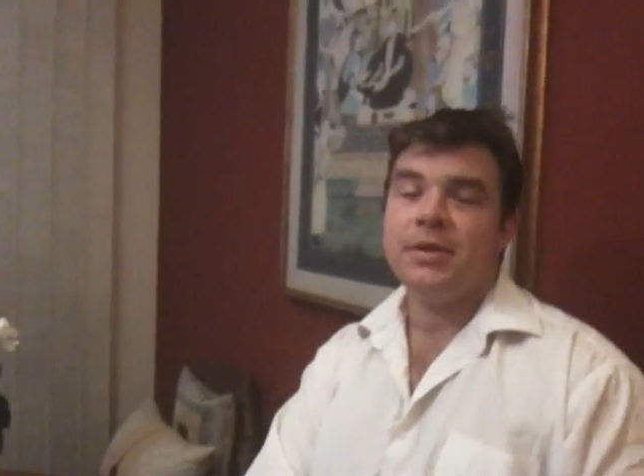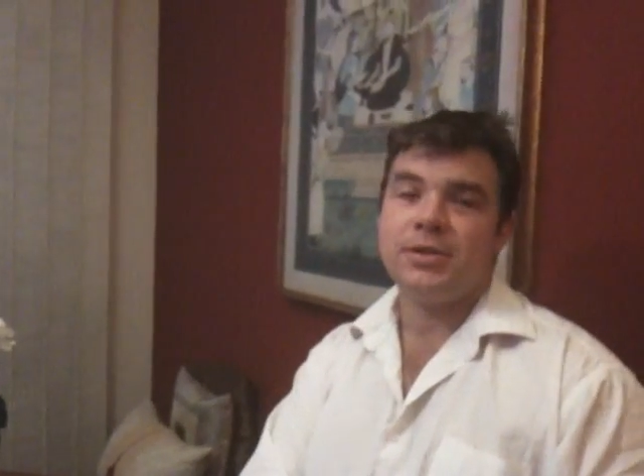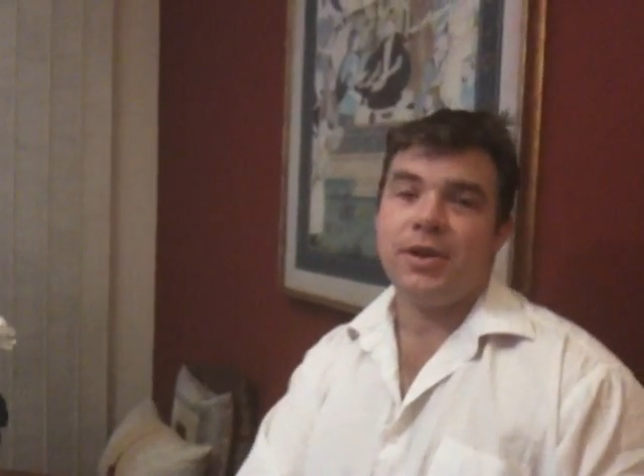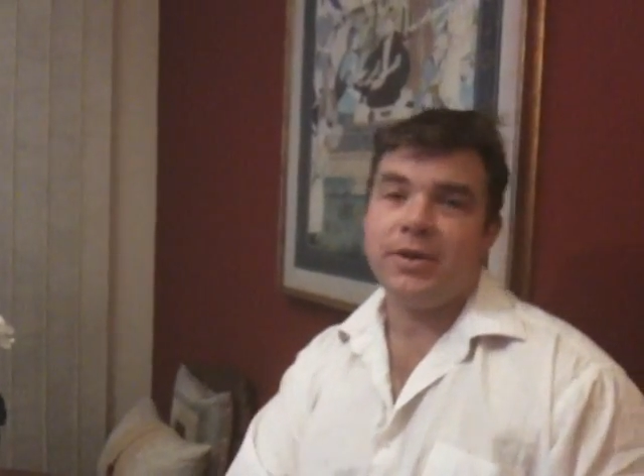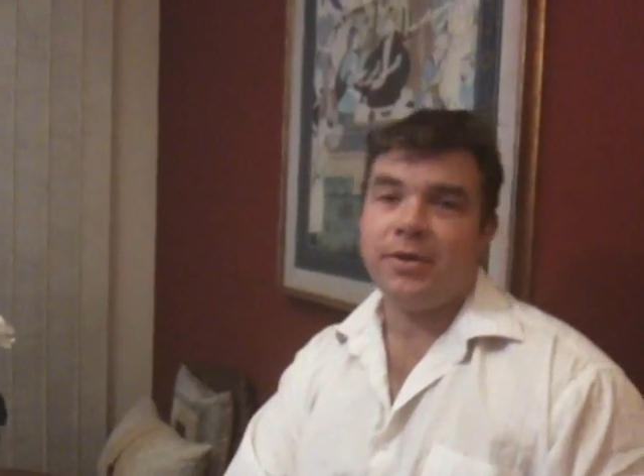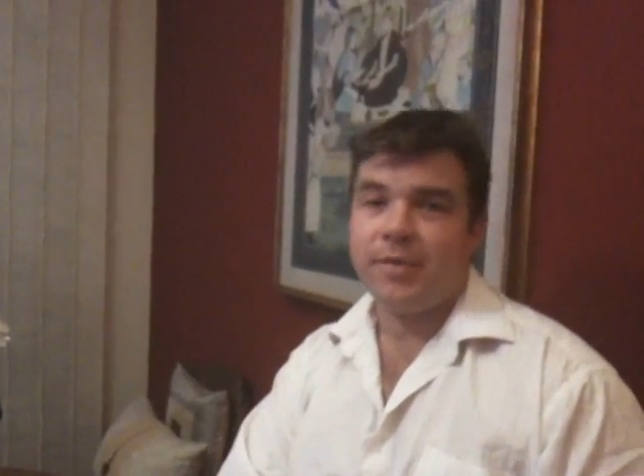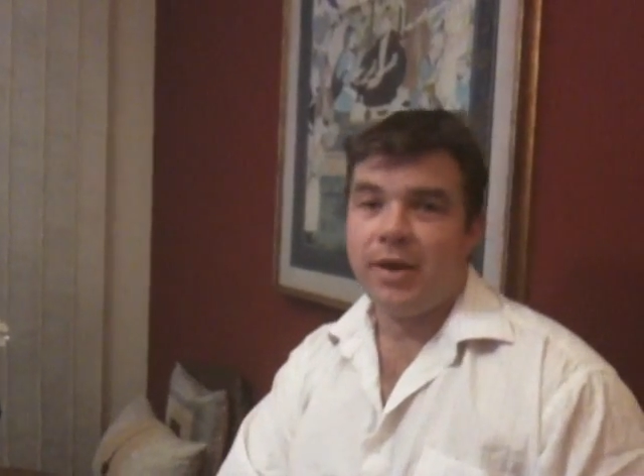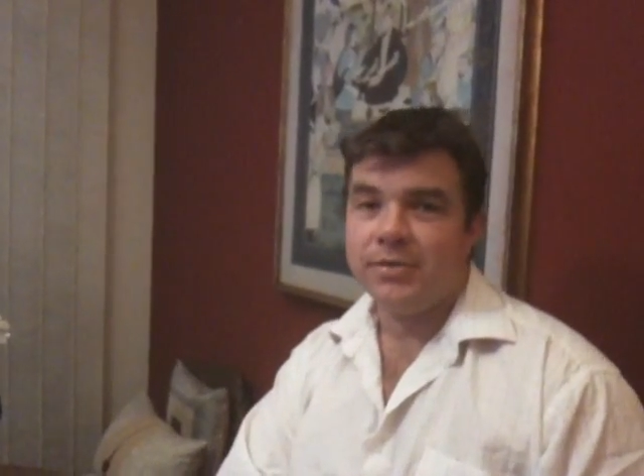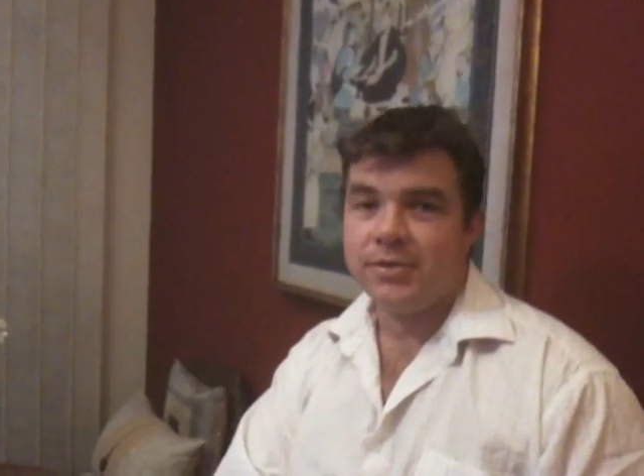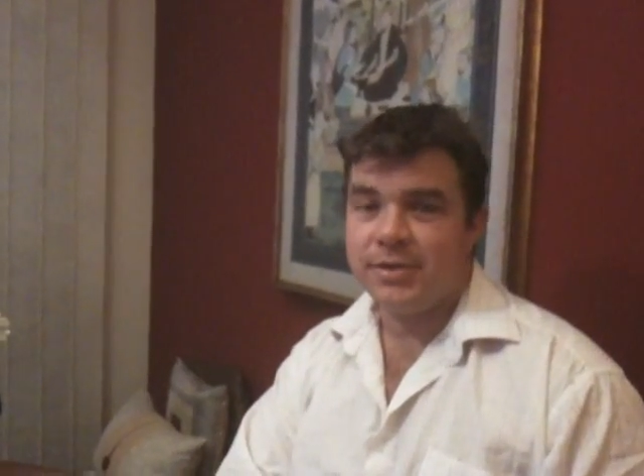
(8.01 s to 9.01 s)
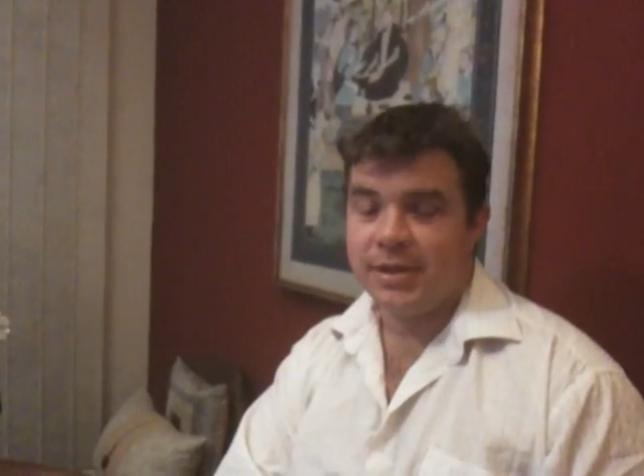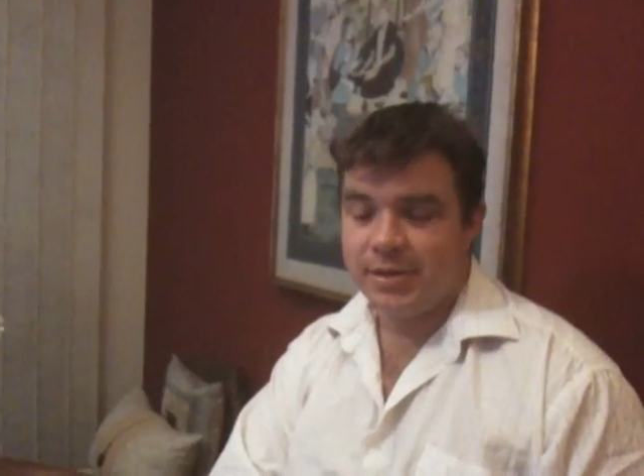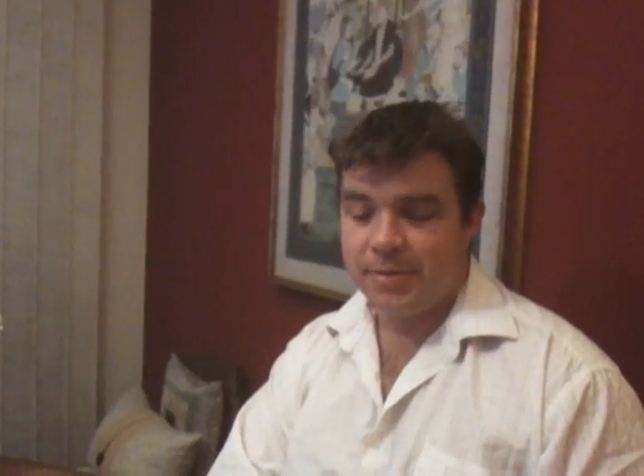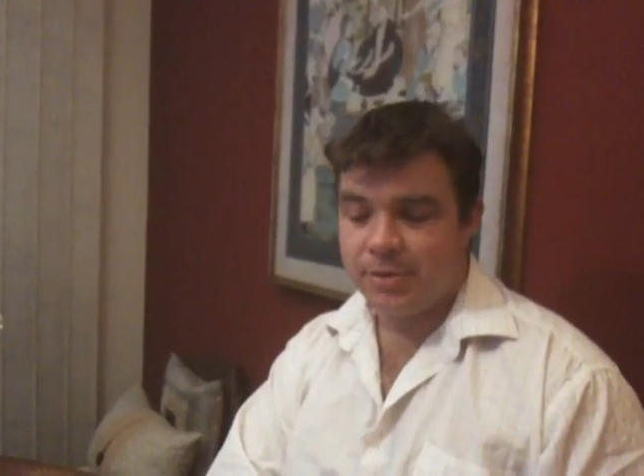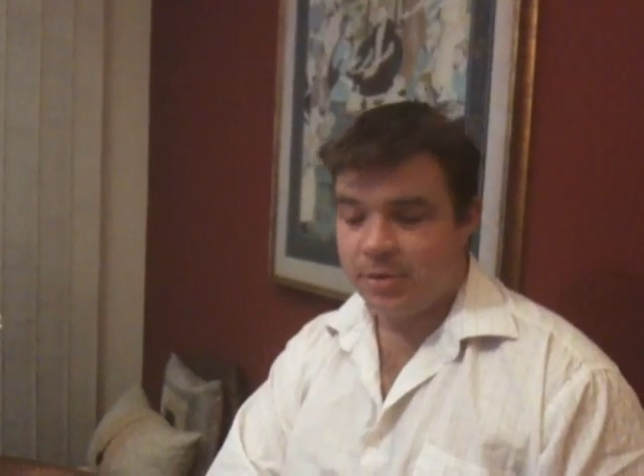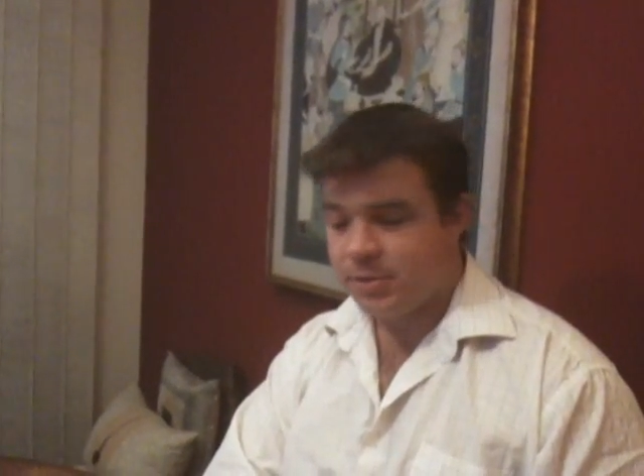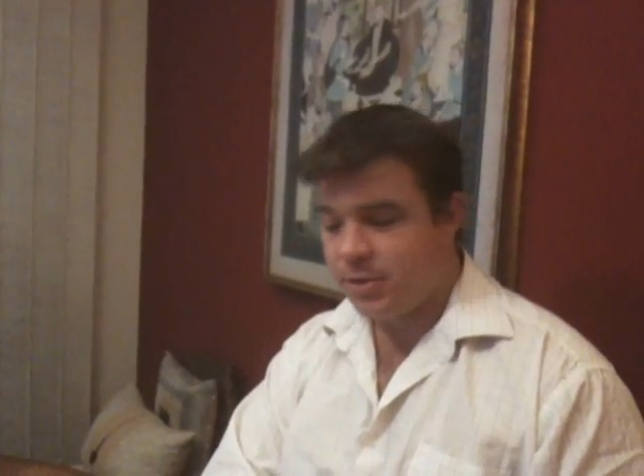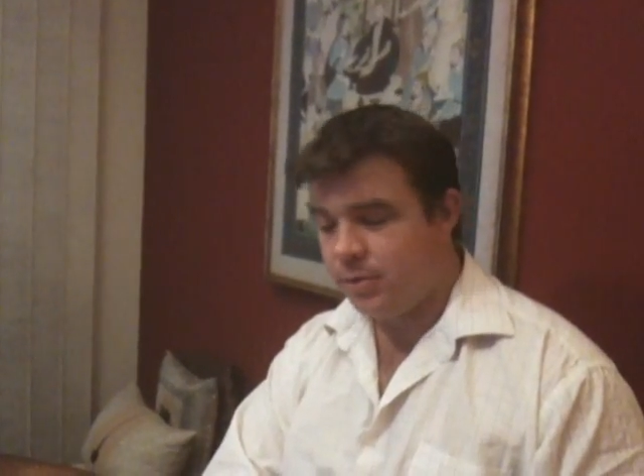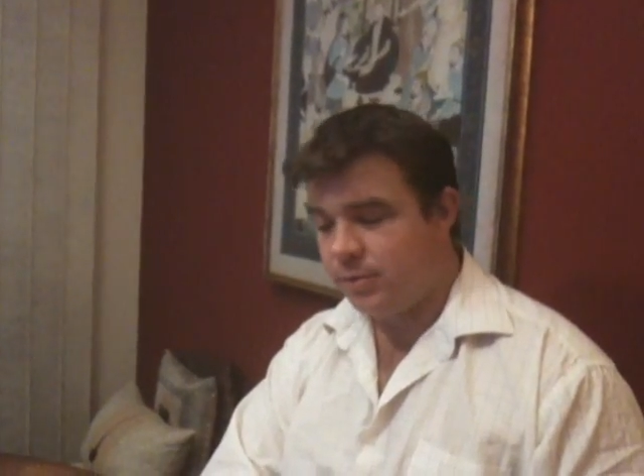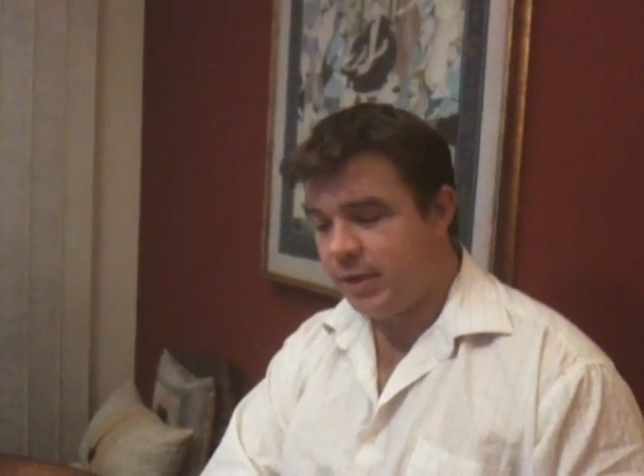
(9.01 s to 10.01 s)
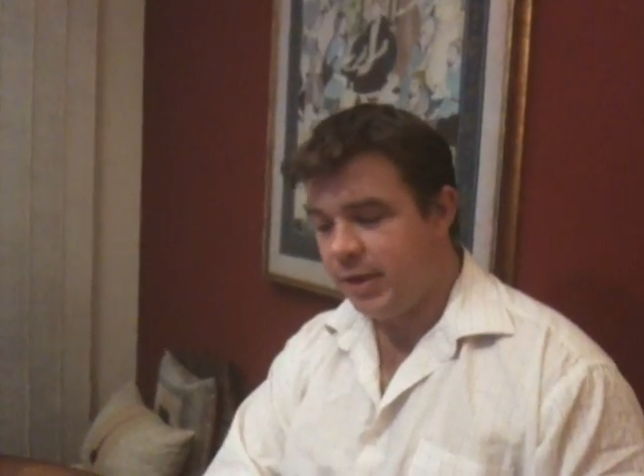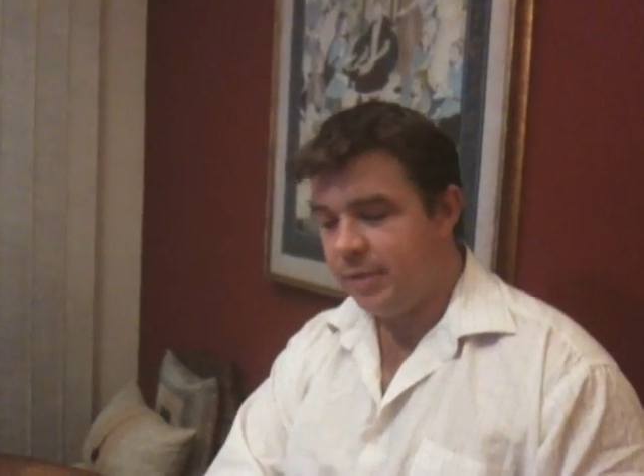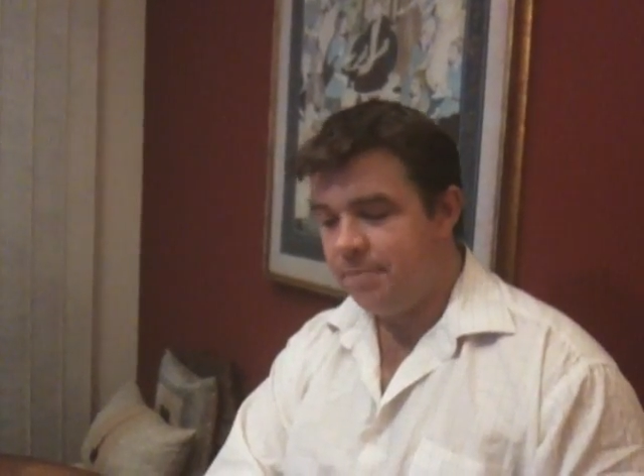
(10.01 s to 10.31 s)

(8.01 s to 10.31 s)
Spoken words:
Saigon rolls as they're sometimes called.